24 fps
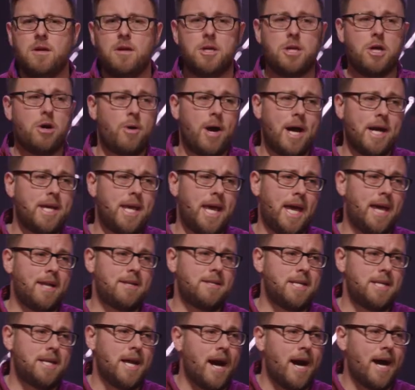you know, I can't
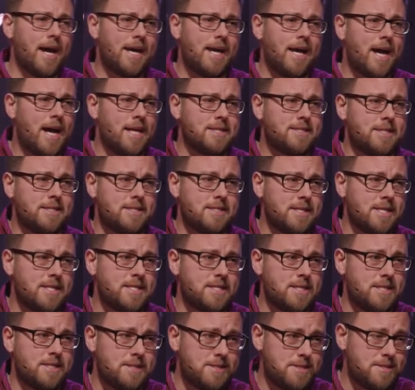deny God's
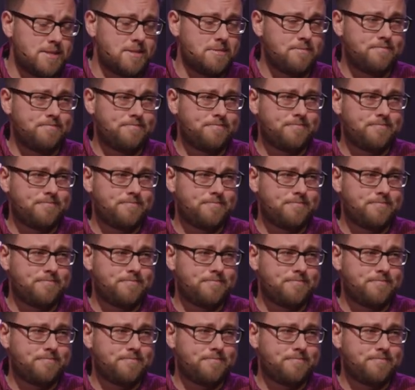existence.